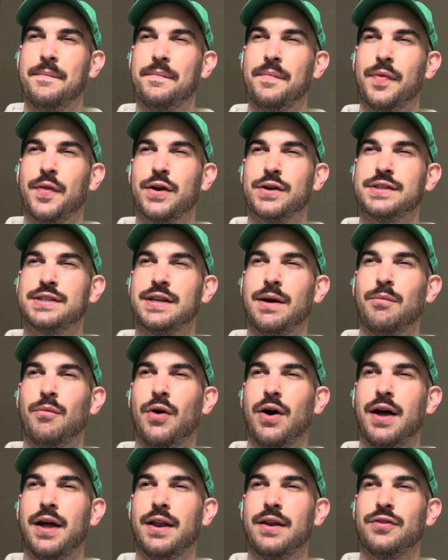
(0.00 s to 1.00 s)

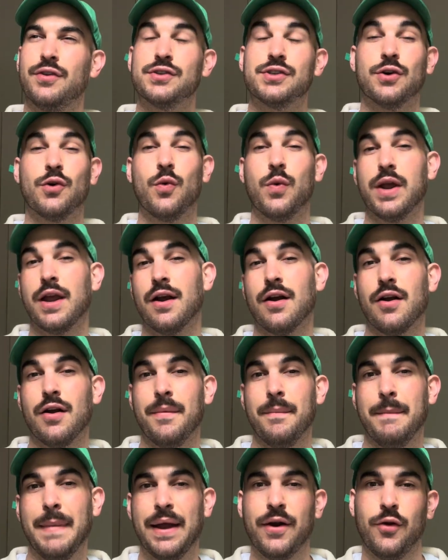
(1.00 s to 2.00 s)
There's a queer
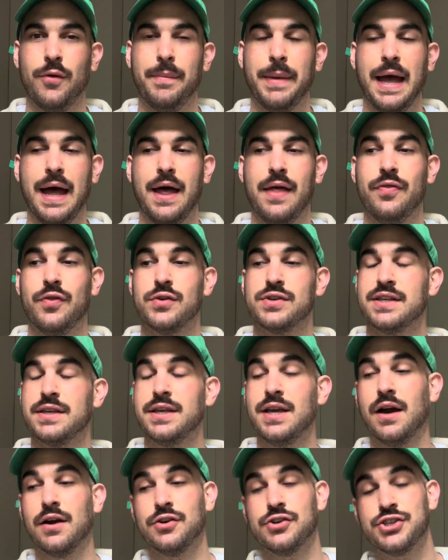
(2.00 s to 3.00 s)
metal band. There's a
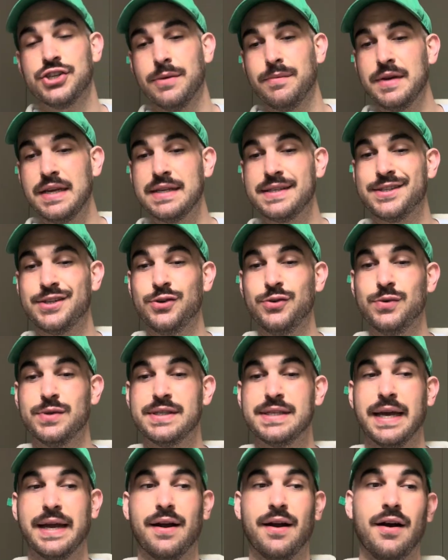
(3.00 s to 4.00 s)
young gymnast who's
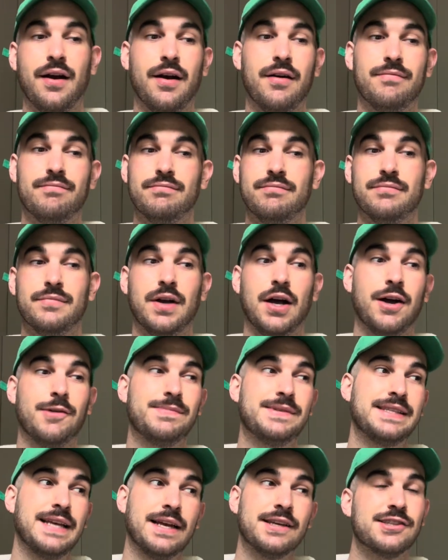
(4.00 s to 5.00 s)
like
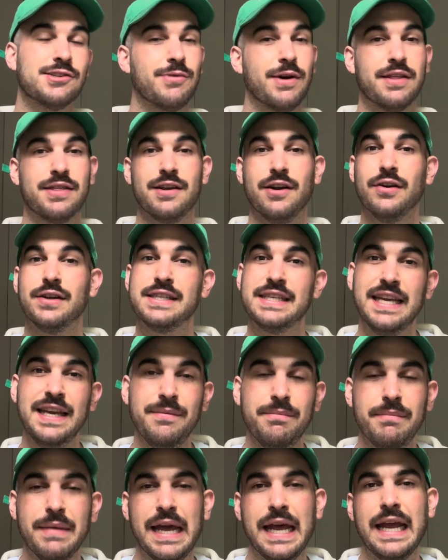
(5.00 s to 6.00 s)
obsessed with their
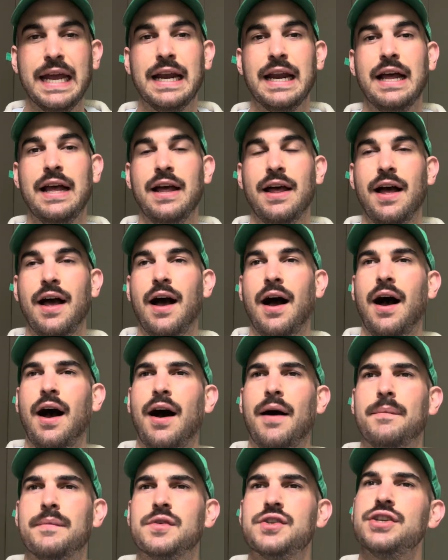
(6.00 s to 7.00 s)
teammate.
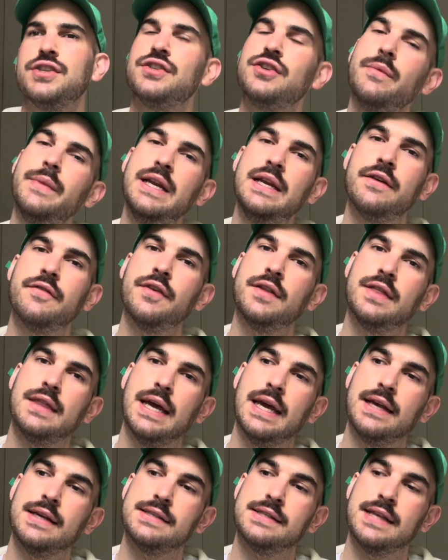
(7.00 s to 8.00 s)
Just so many different
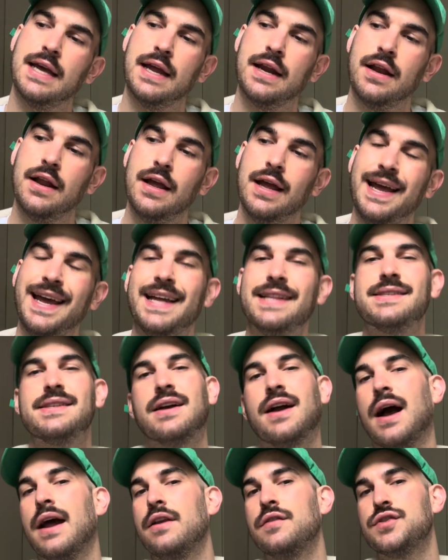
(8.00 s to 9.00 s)
things that it's the
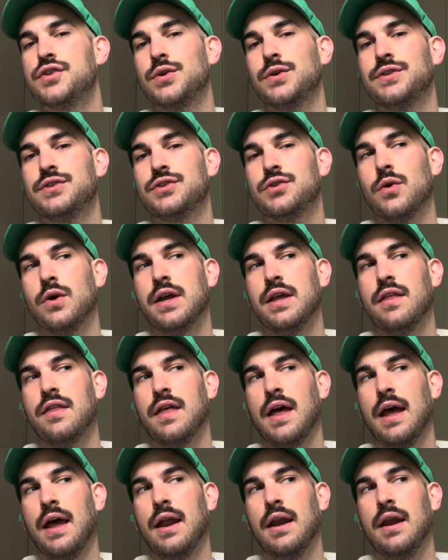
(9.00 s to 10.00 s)
kind of short story
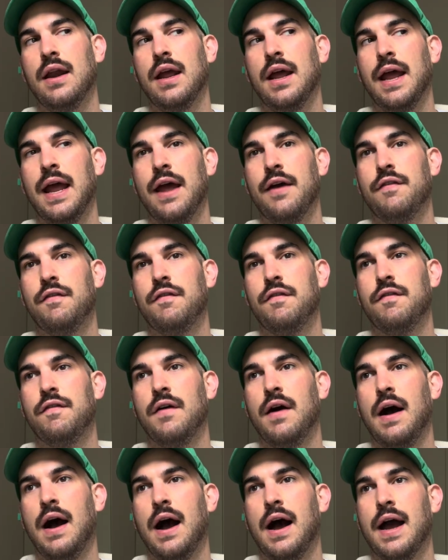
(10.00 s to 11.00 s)
that if
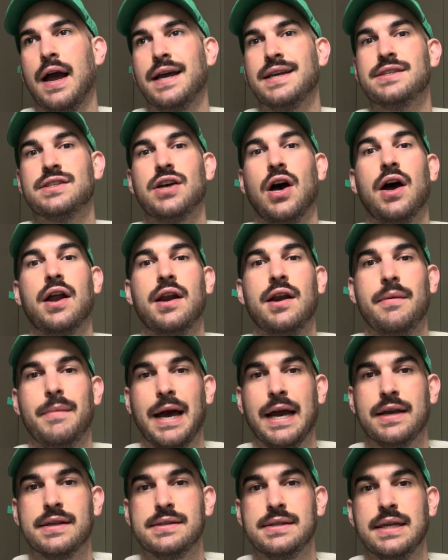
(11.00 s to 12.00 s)
I saw it in a
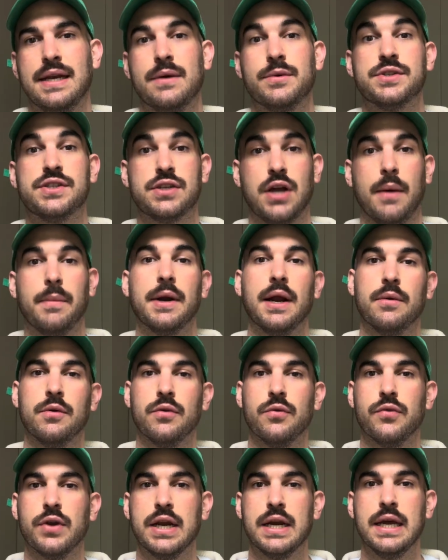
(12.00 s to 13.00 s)
magazine, I would stop and I
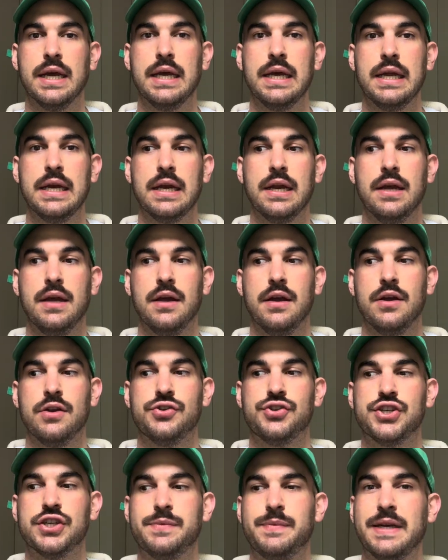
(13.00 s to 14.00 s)
would read it
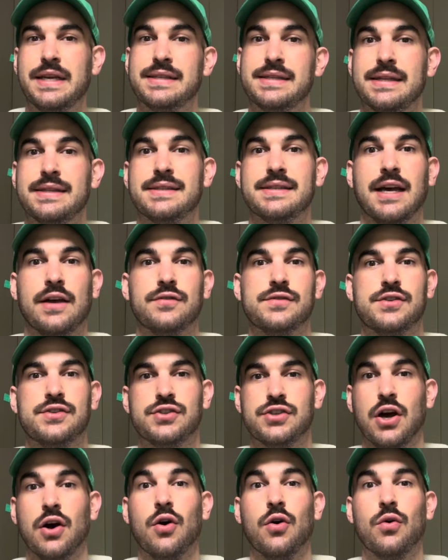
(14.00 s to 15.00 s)
just because it sounds
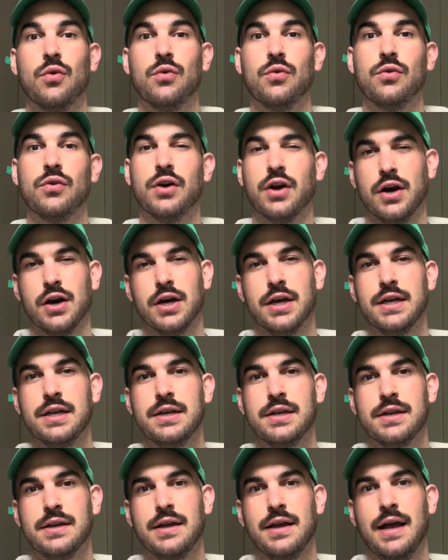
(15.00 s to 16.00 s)
so
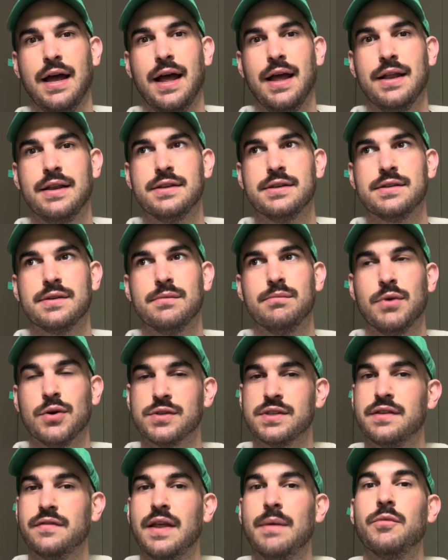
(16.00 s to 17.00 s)
good. And
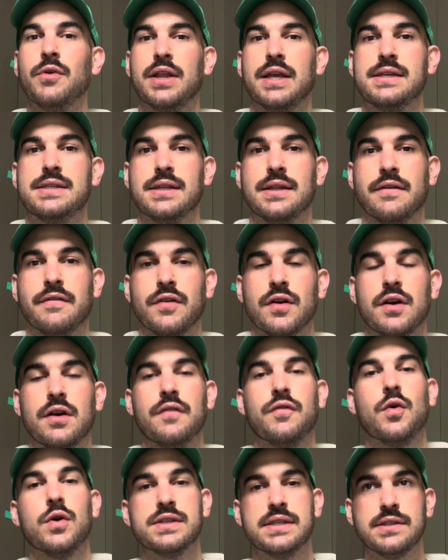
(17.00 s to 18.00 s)
most of them really delivered.
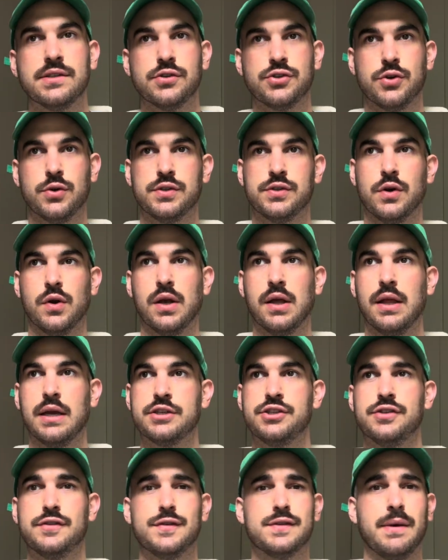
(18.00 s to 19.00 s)
Of course, it's a short story
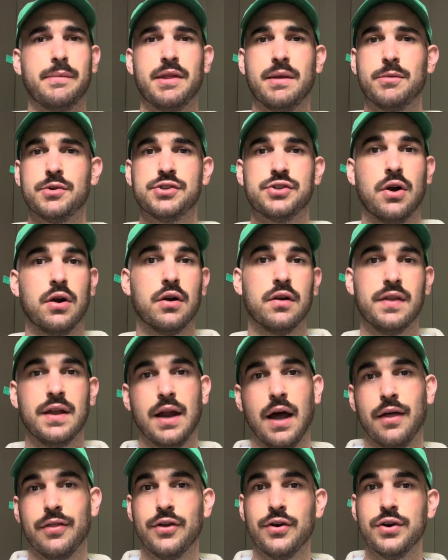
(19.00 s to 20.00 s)
collection, so some of them are stronger than
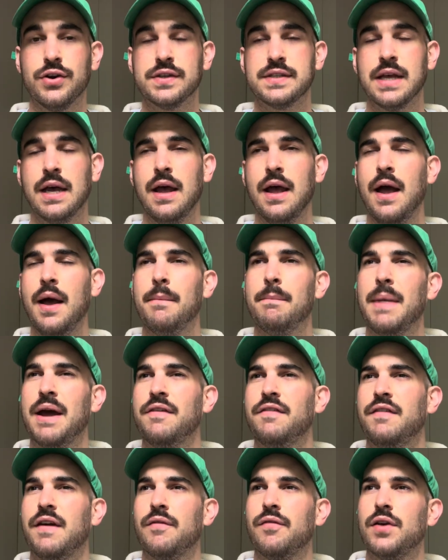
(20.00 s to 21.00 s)
others. My
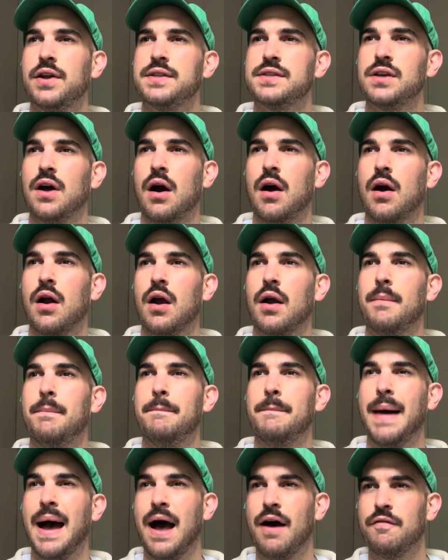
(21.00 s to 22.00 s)
favorites are
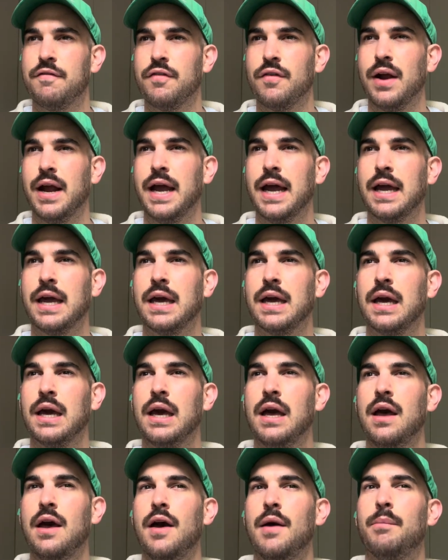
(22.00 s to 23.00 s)
Maverick,
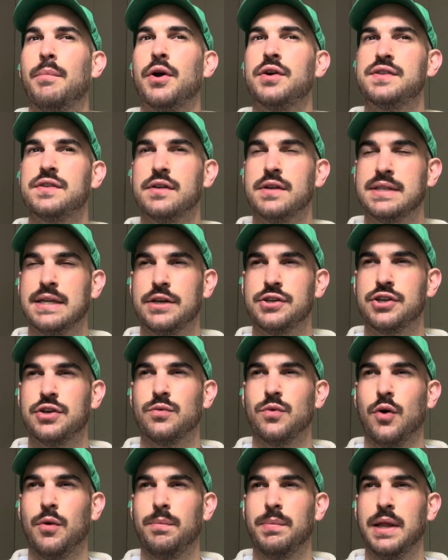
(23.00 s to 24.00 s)
Personal Attention
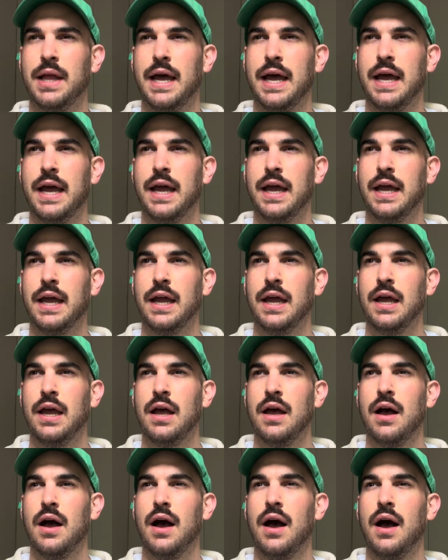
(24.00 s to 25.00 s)
Roleplay,
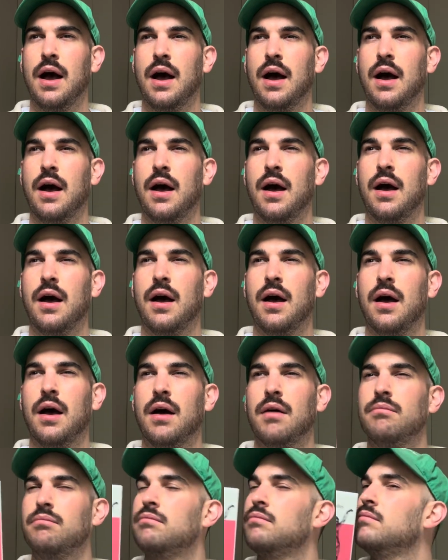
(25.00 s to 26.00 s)

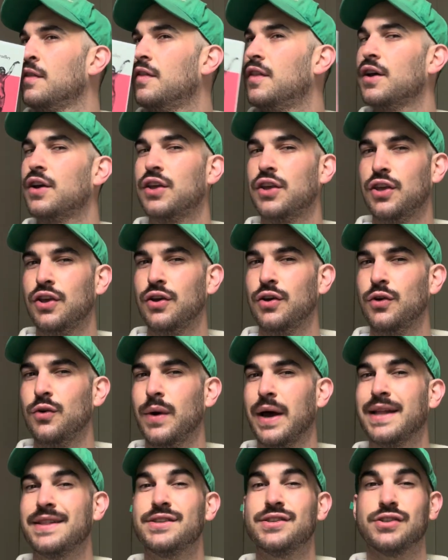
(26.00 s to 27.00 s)
The Q,
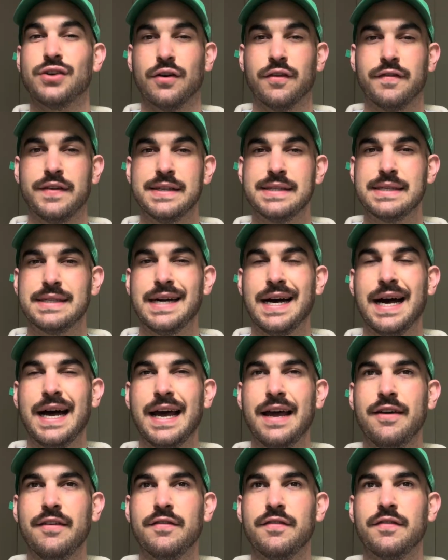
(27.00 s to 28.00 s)
and Surface
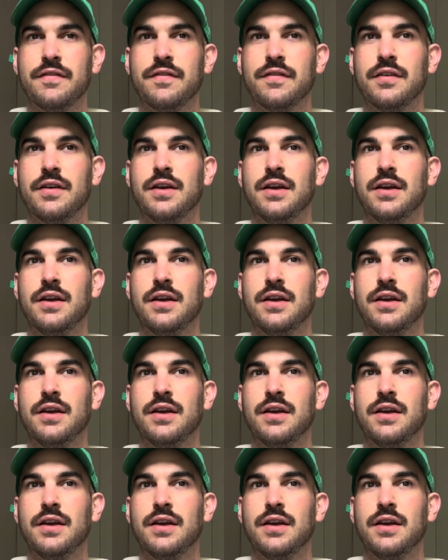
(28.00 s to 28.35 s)
Dive.